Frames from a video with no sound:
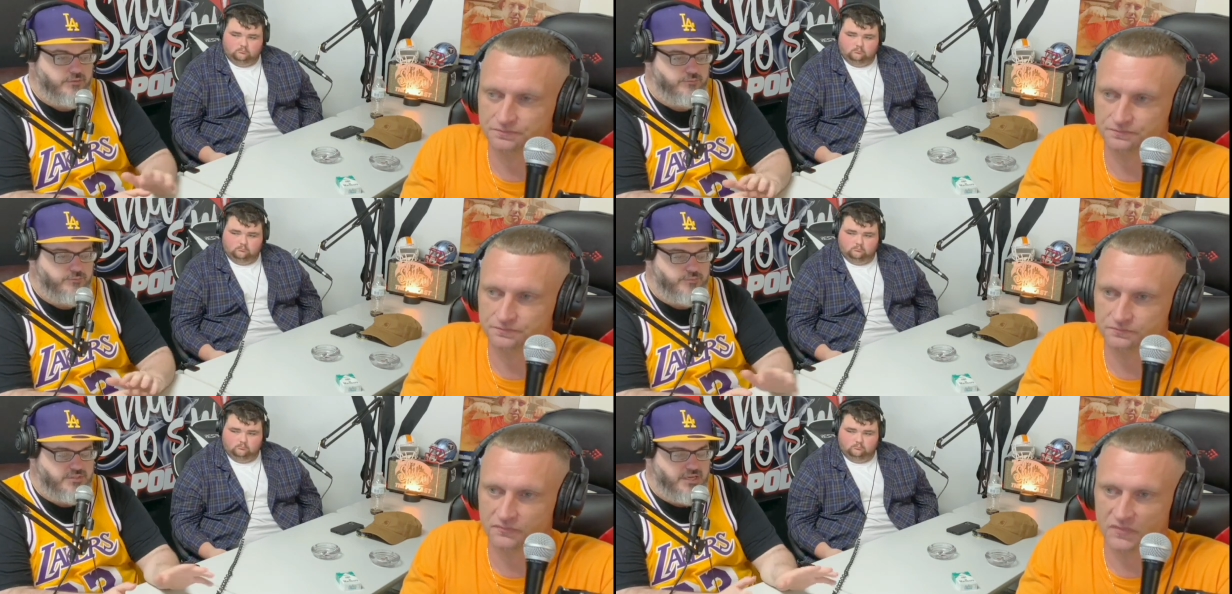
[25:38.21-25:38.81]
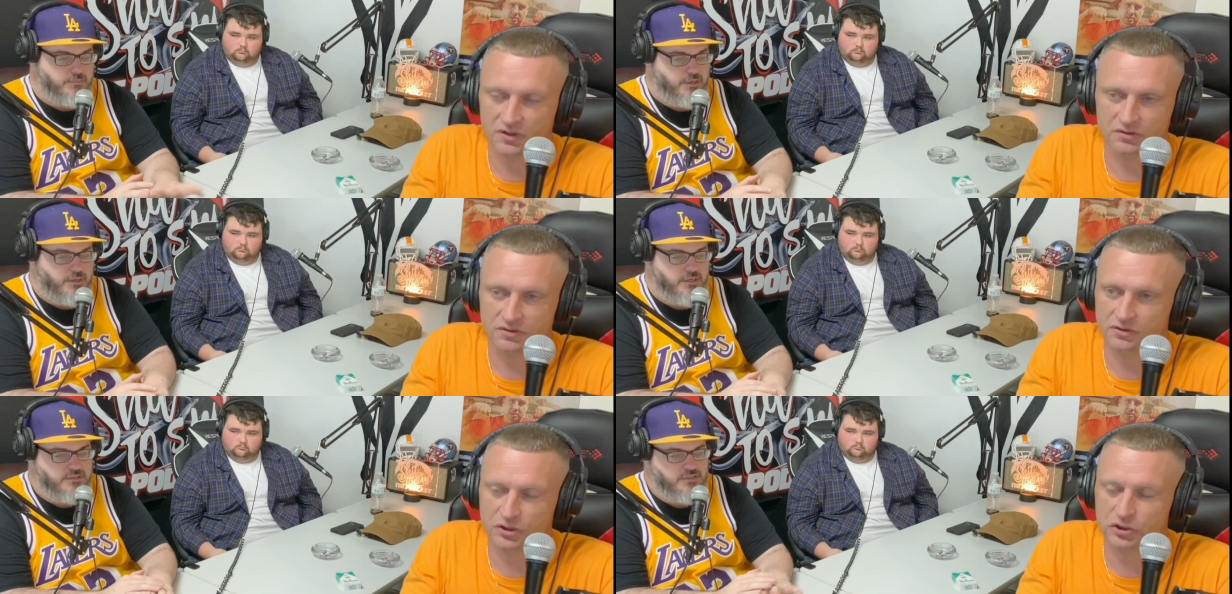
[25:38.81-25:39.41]
Speaker 1: with Sam Hunt and
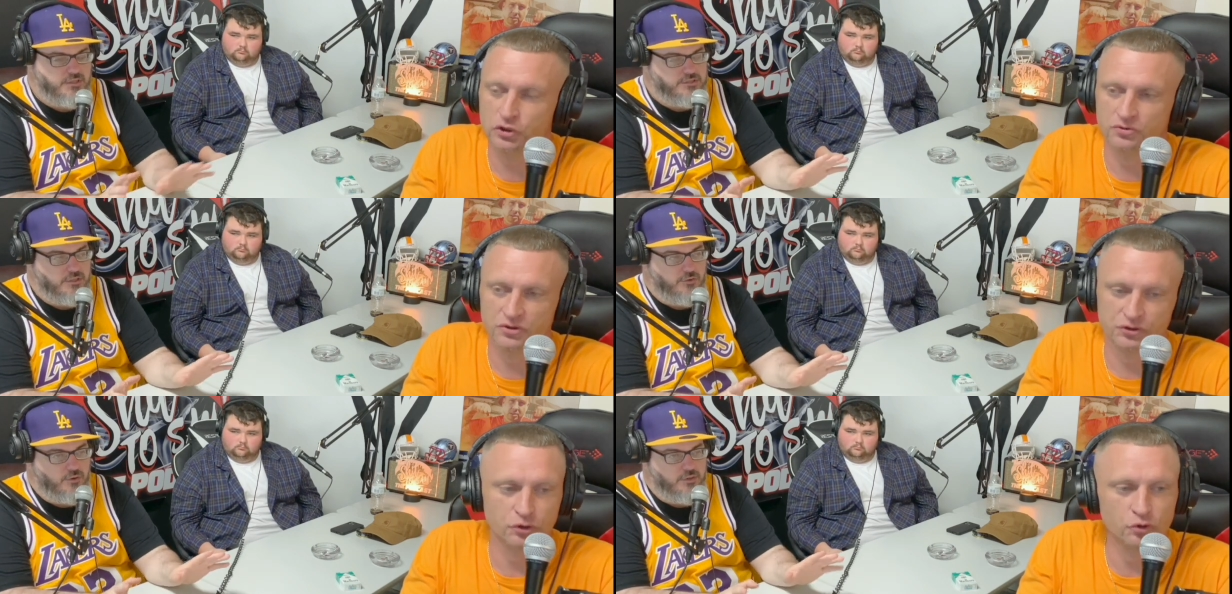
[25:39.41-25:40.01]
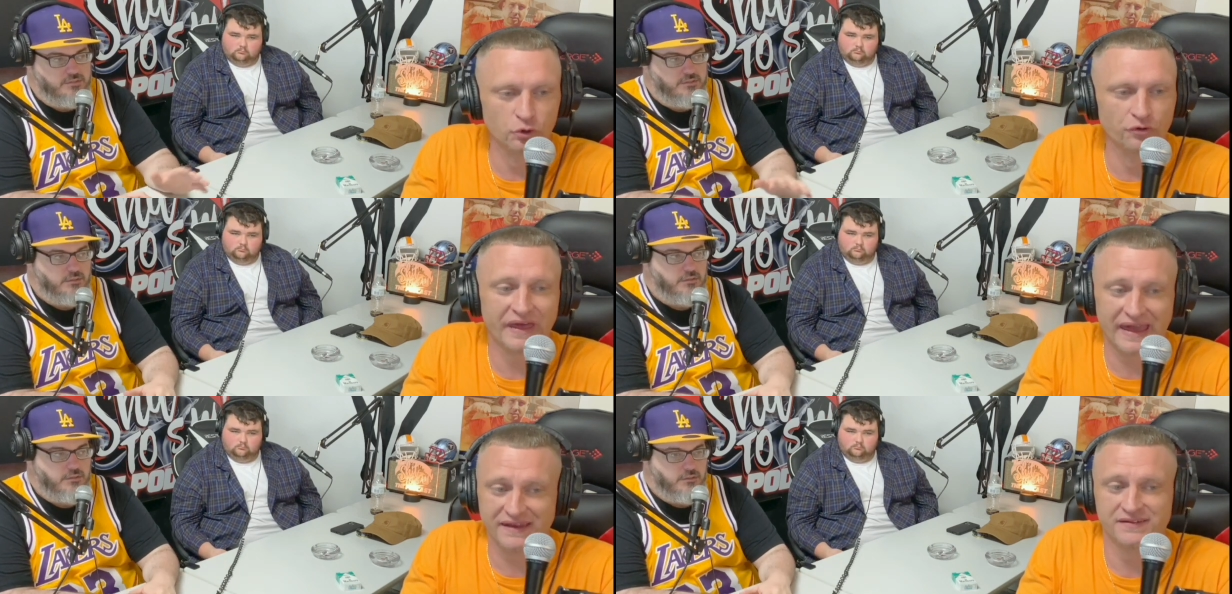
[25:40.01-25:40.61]
tons he, of other. Google
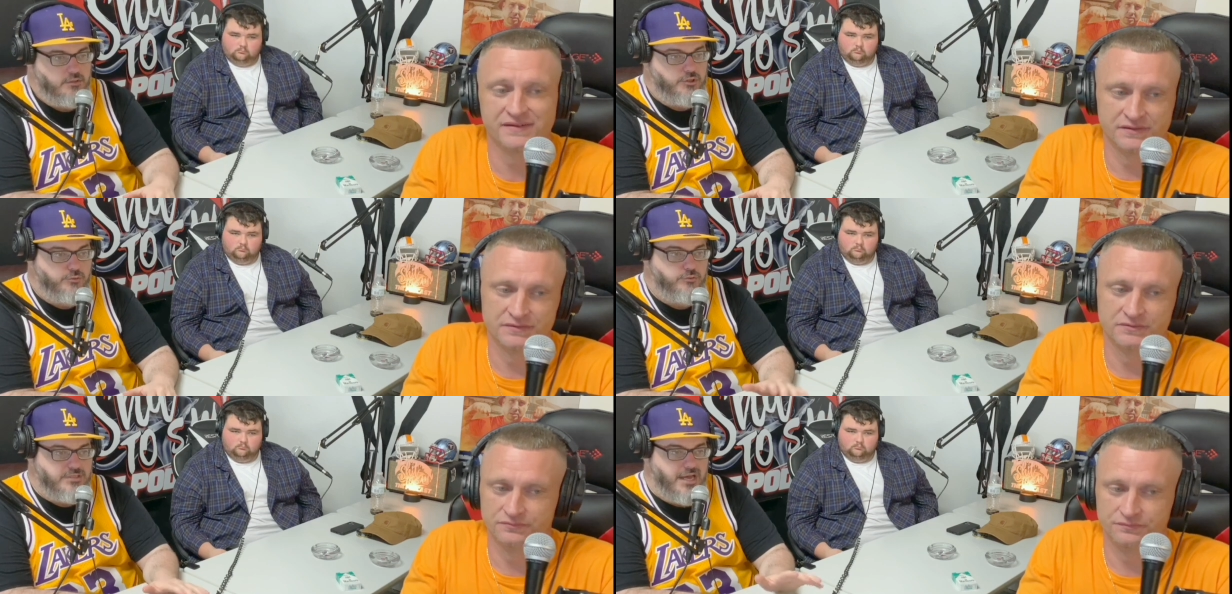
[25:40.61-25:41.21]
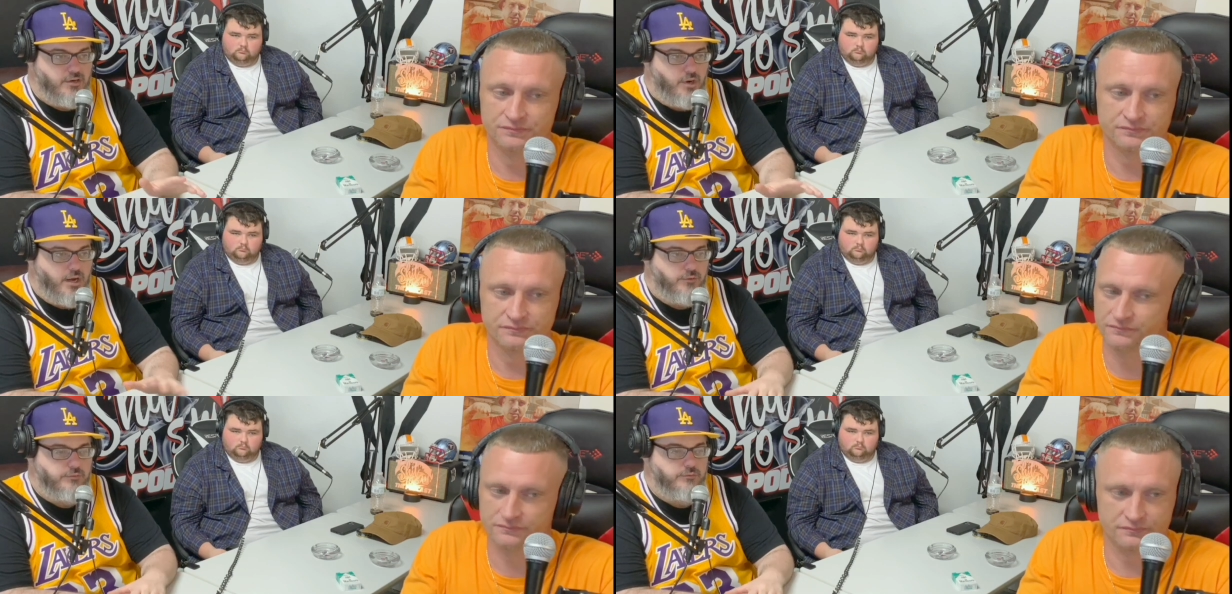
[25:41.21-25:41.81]
artists. that. Google Zach Crowell.
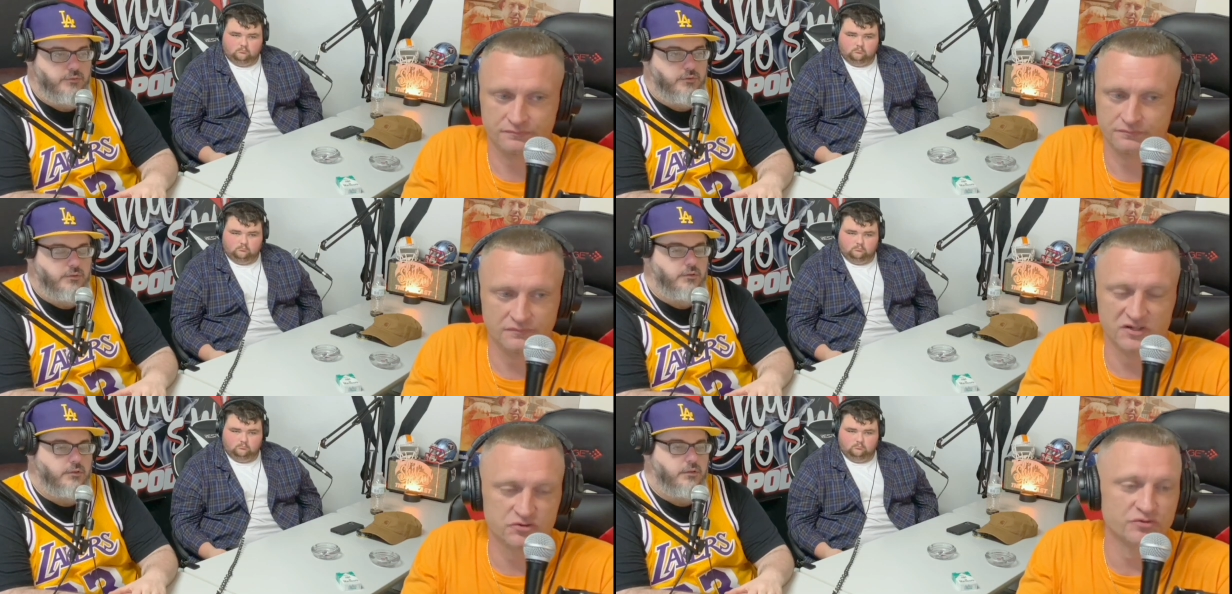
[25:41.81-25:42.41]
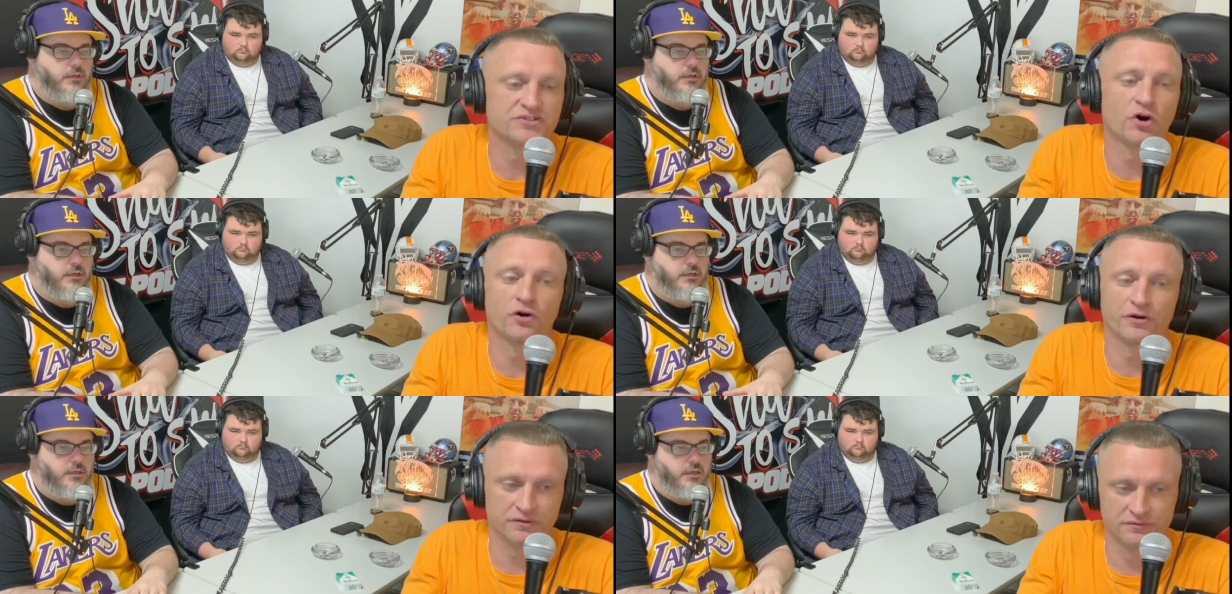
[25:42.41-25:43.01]
Speaker 2: It's retarded.
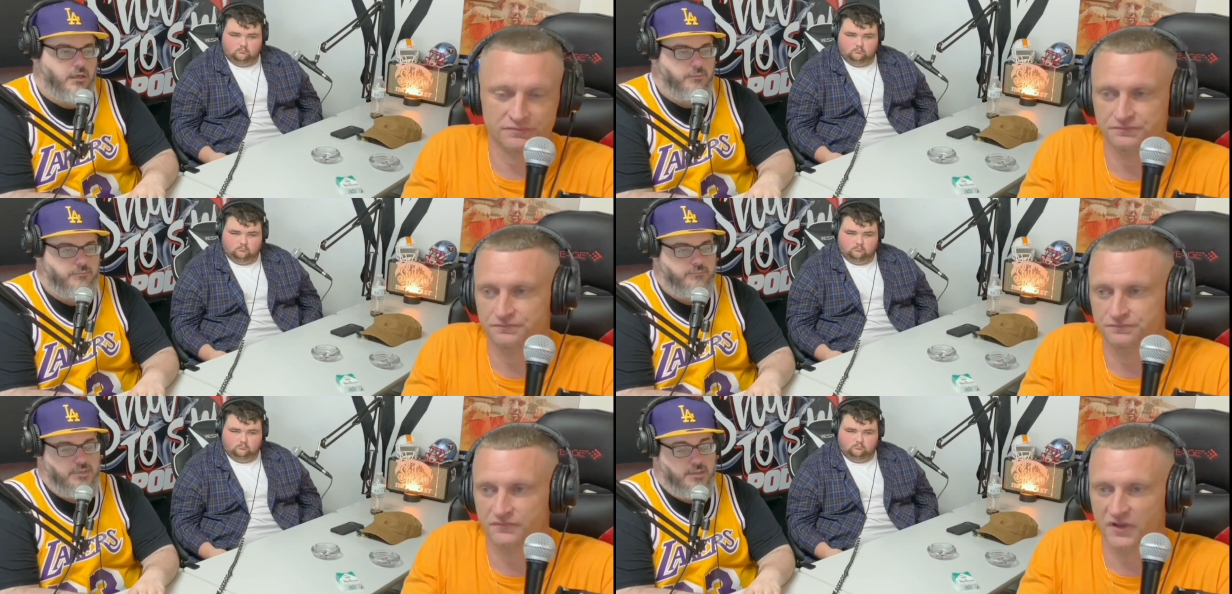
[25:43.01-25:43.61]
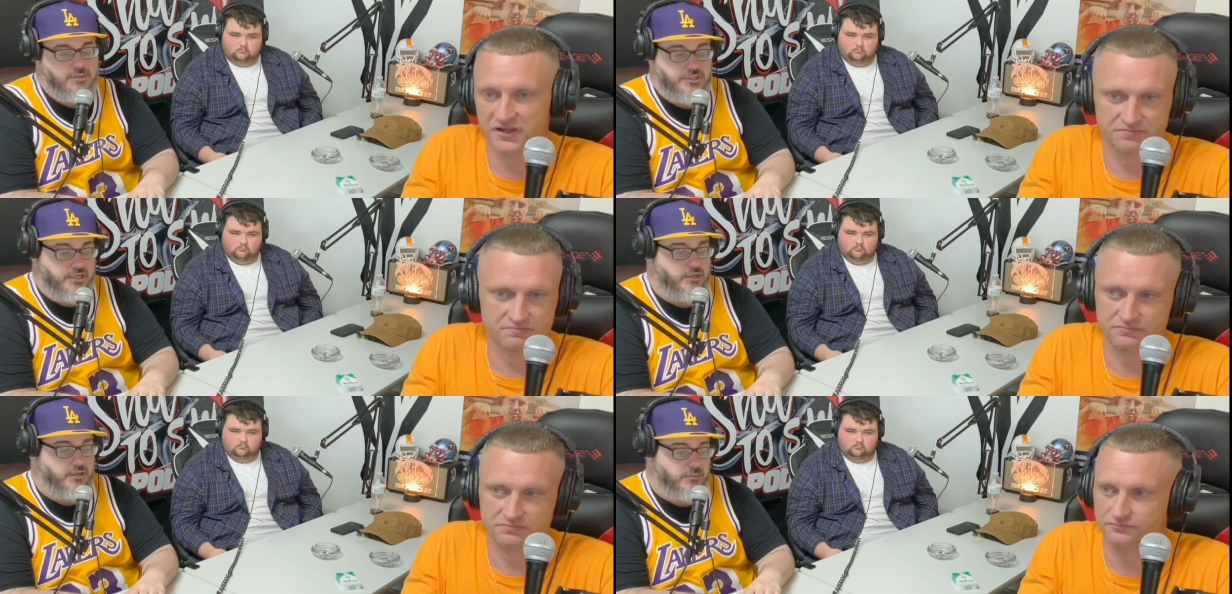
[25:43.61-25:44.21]
Speaker 1: Um, him like, and Jelly are
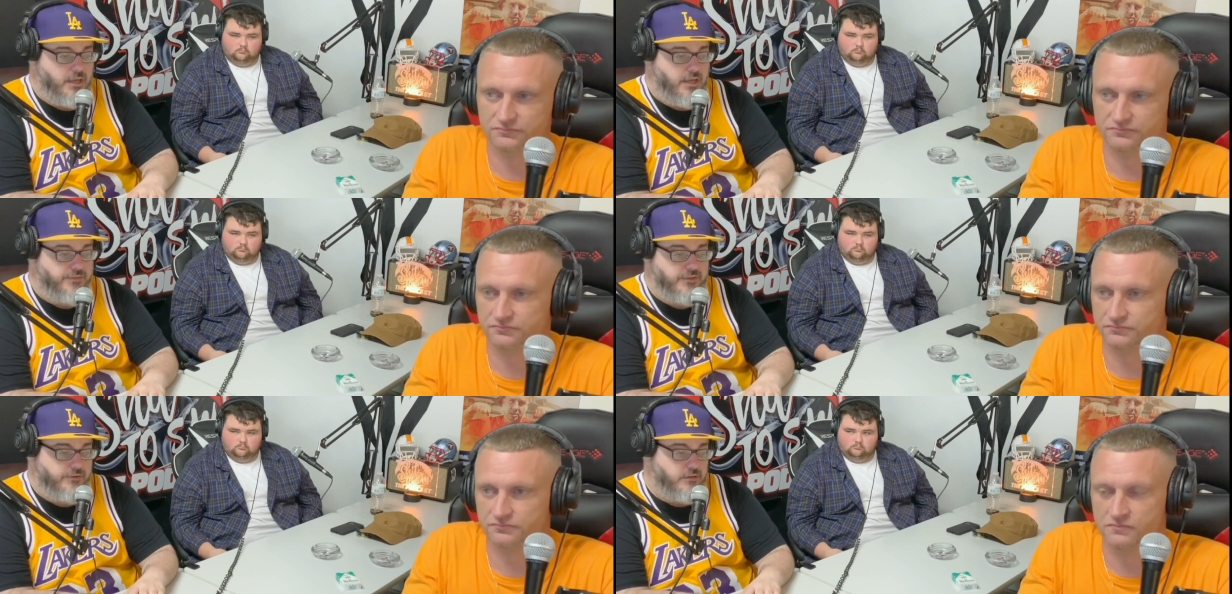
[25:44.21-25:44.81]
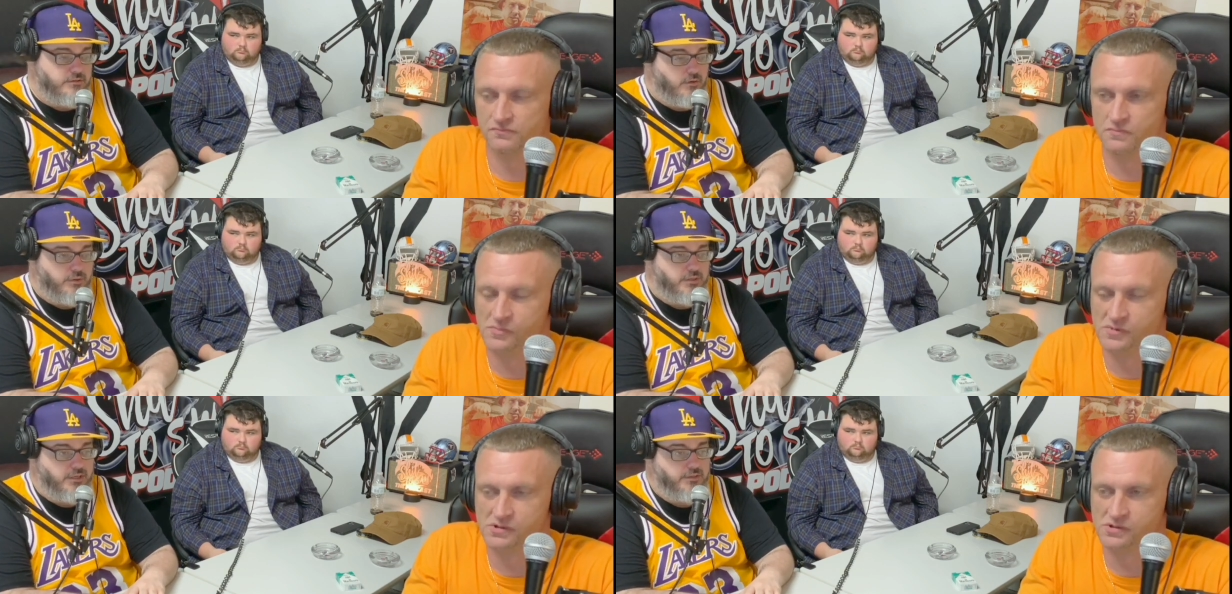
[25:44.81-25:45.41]
going to be. I think they're going to start working together again